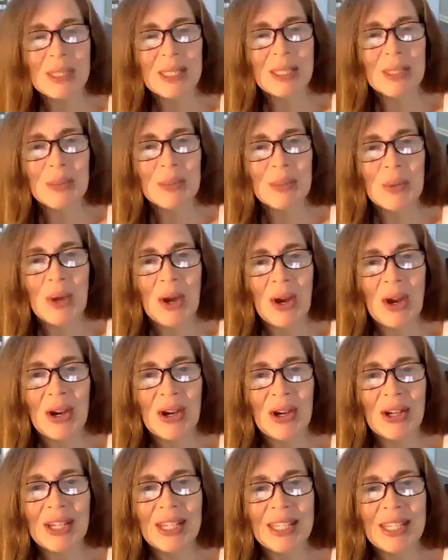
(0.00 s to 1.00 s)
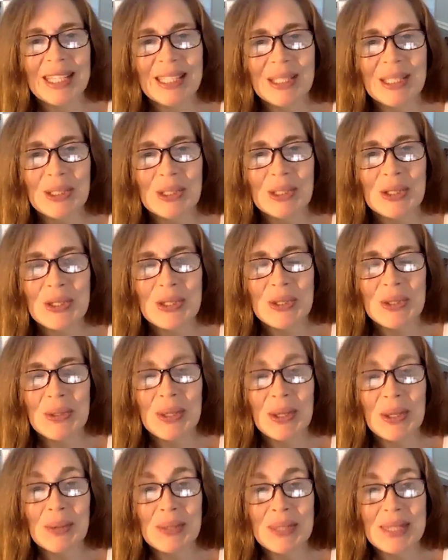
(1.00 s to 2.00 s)
You are in your
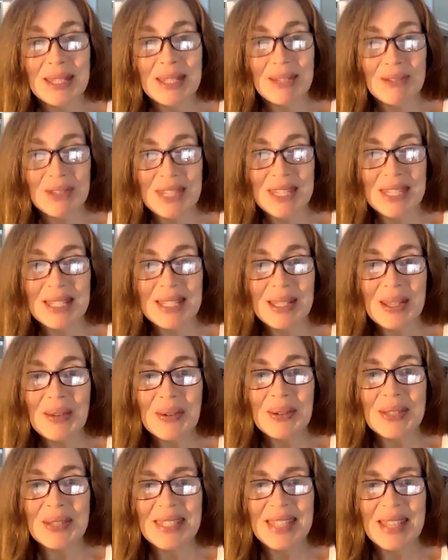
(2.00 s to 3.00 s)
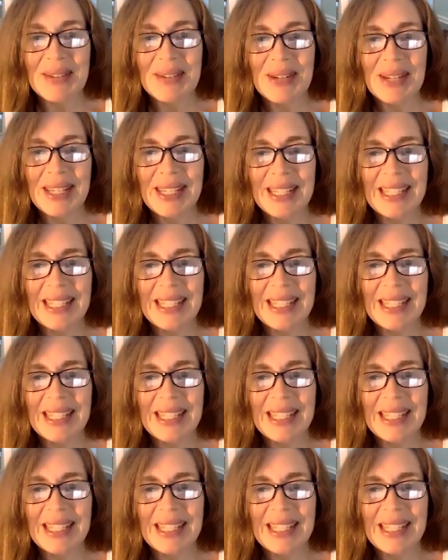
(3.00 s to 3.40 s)
studio in San Francisco. Is that right?